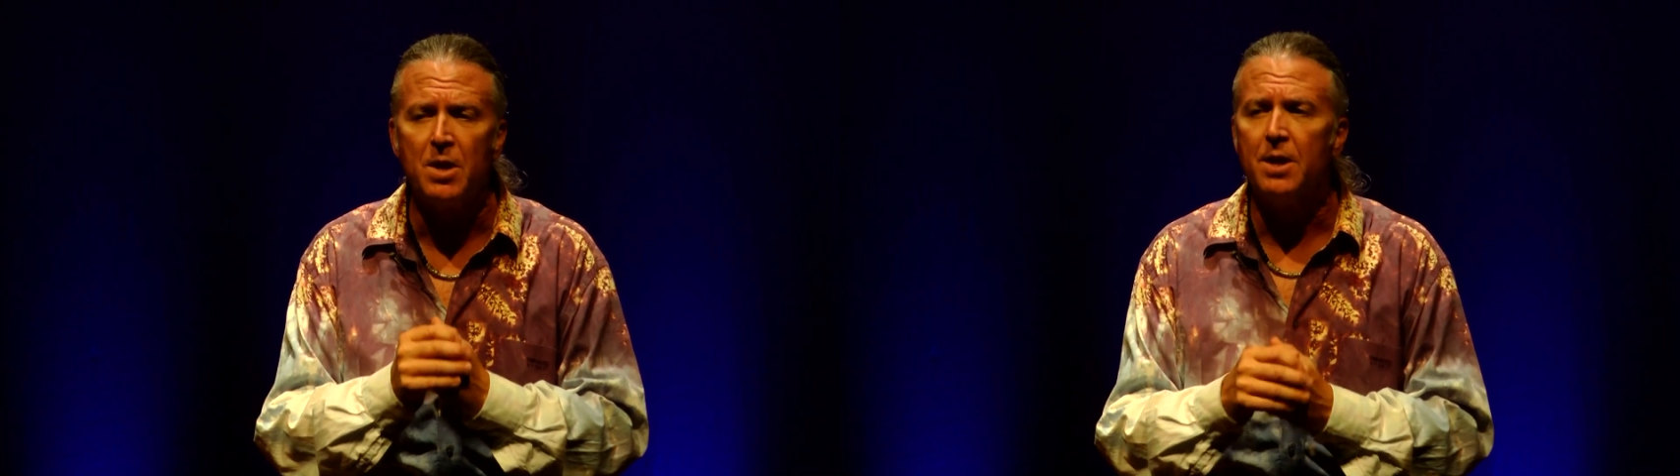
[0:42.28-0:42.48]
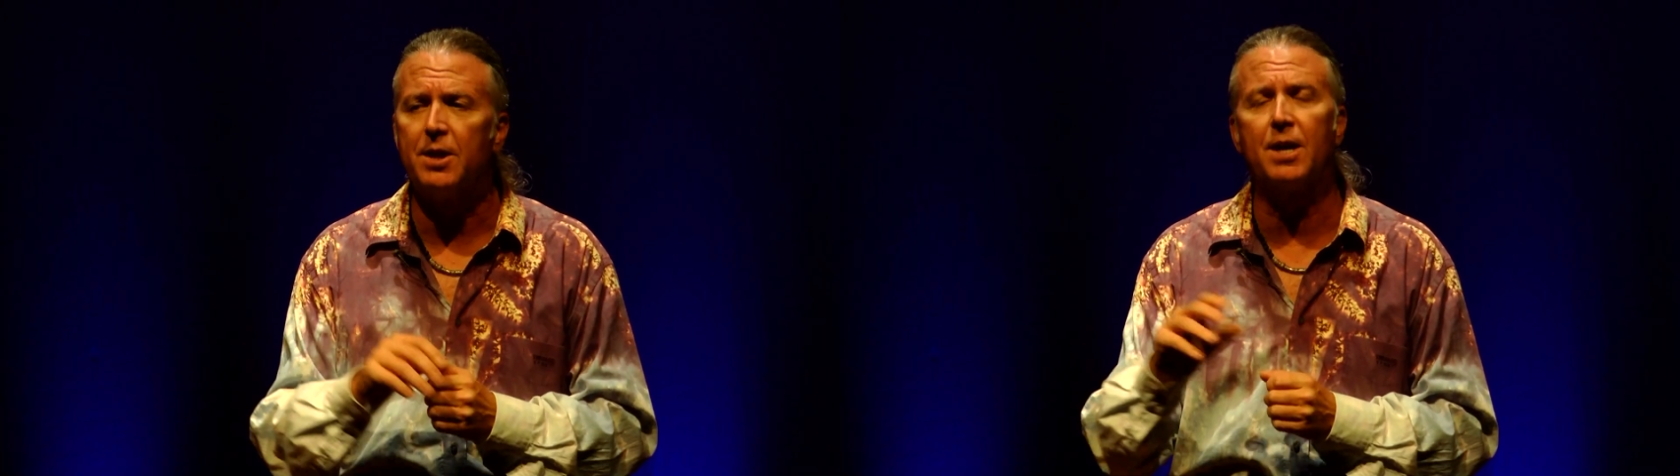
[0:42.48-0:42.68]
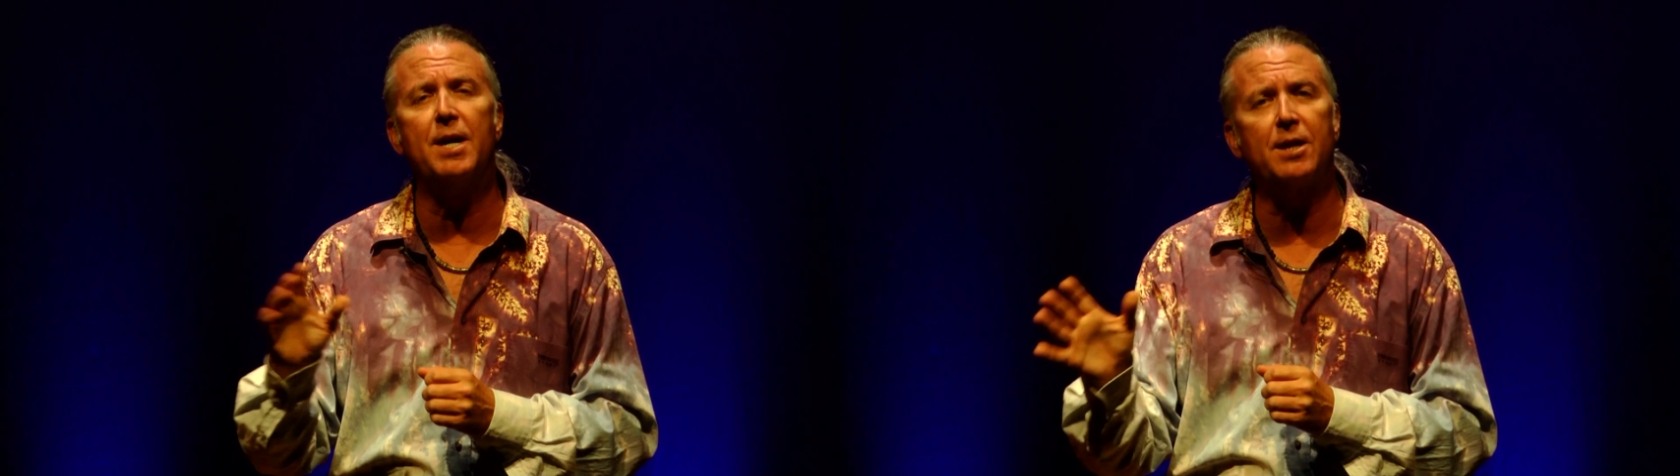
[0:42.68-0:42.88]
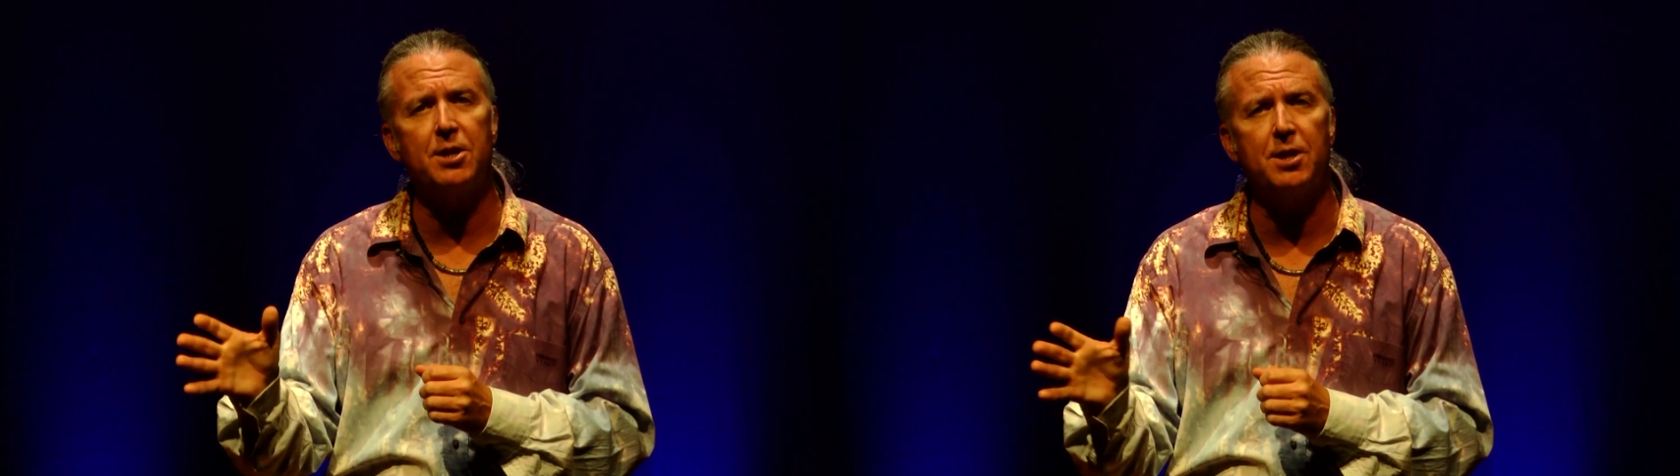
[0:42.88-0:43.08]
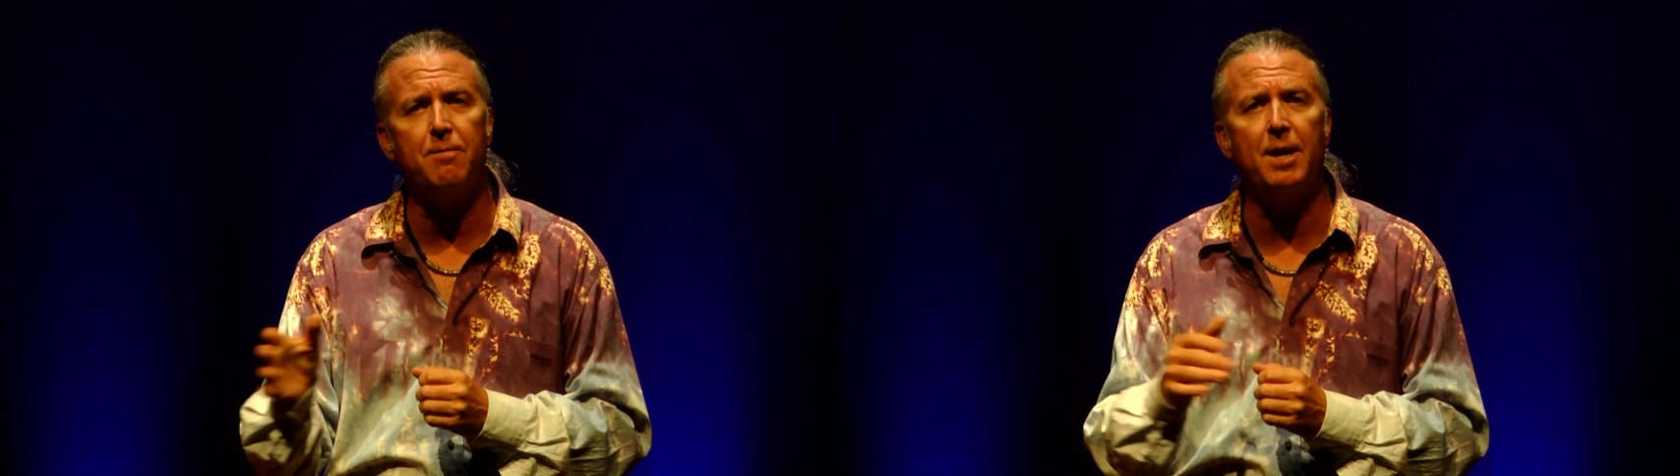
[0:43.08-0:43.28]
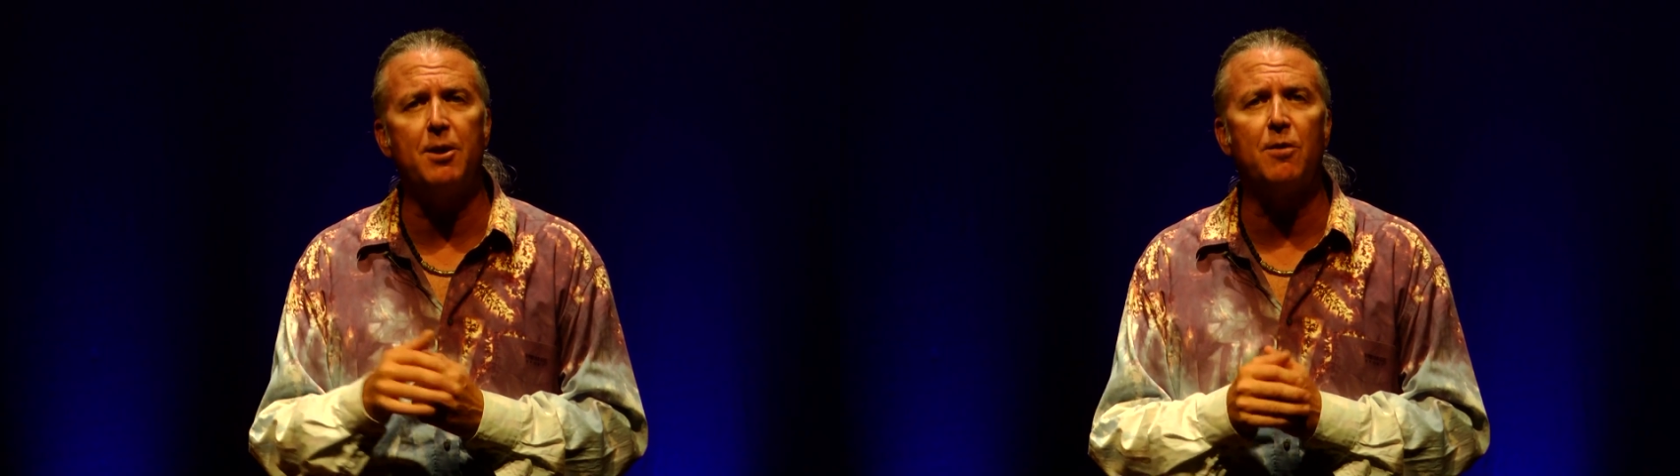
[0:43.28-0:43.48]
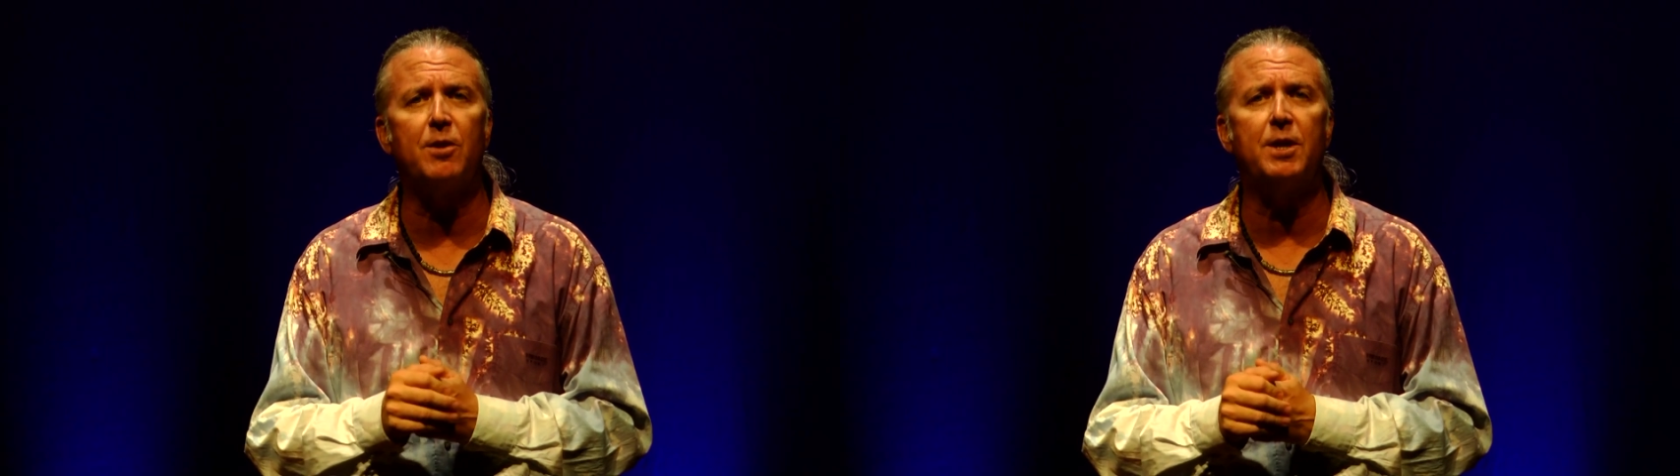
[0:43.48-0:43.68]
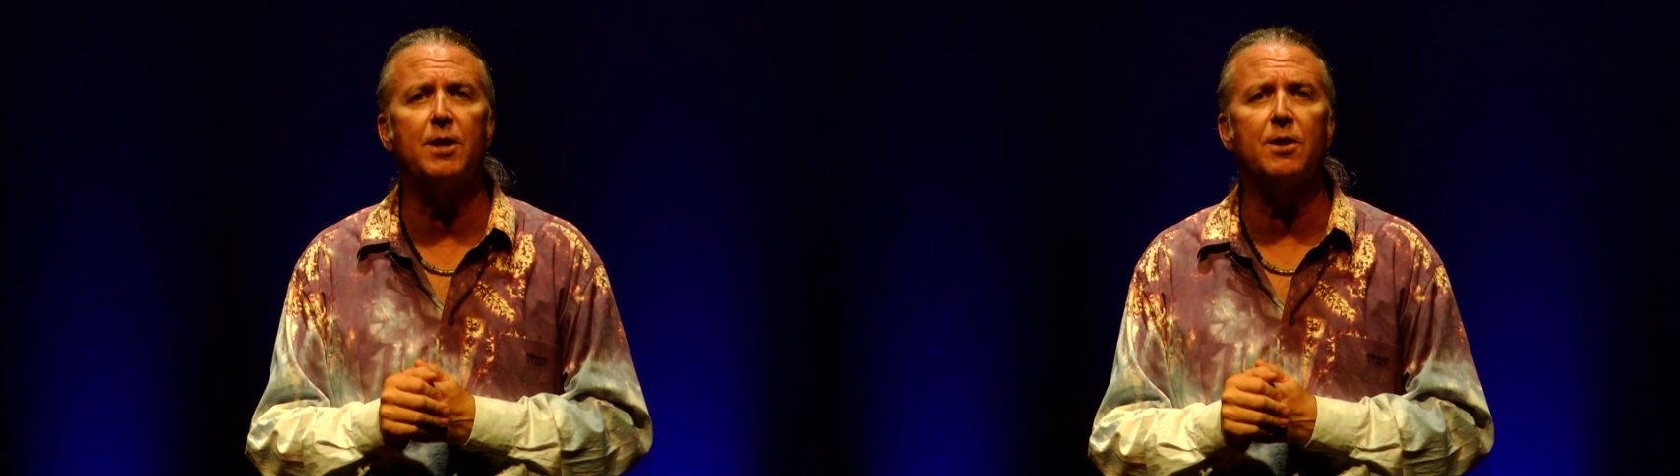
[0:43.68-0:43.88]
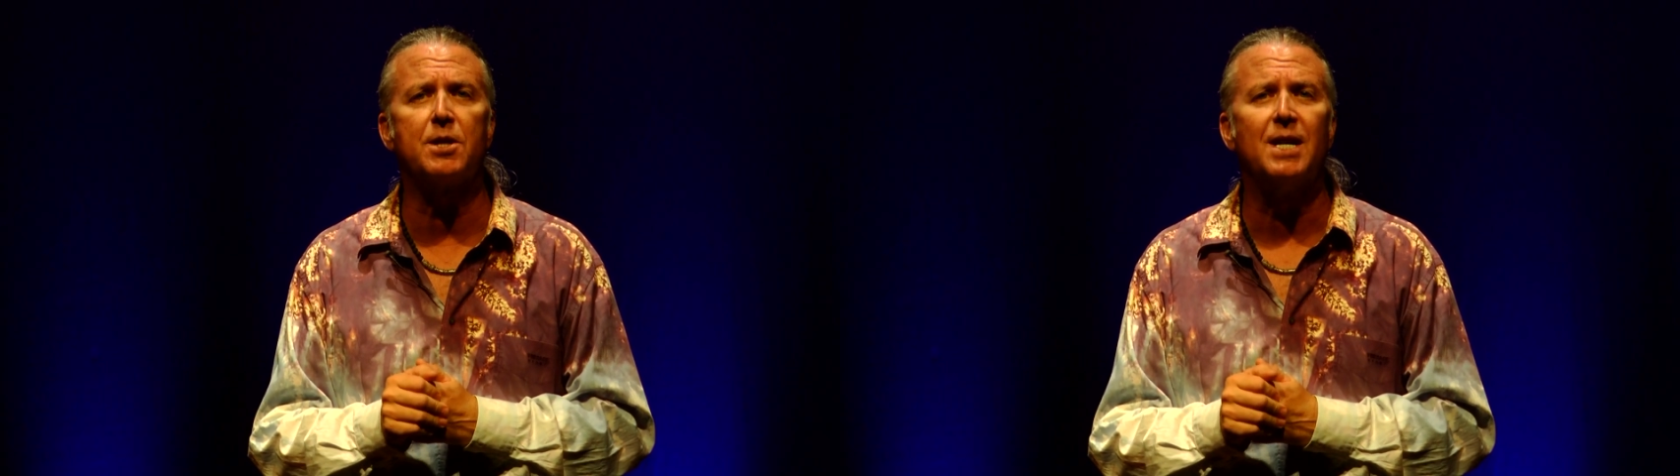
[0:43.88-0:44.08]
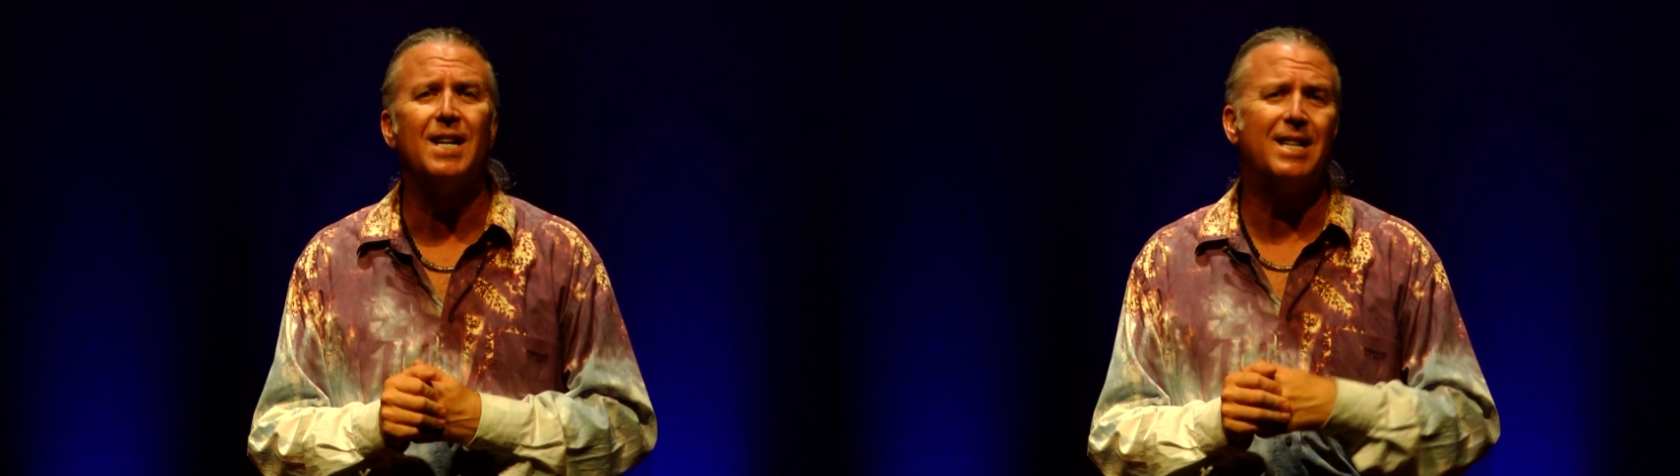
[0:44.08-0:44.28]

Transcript: The connections I've made over the years,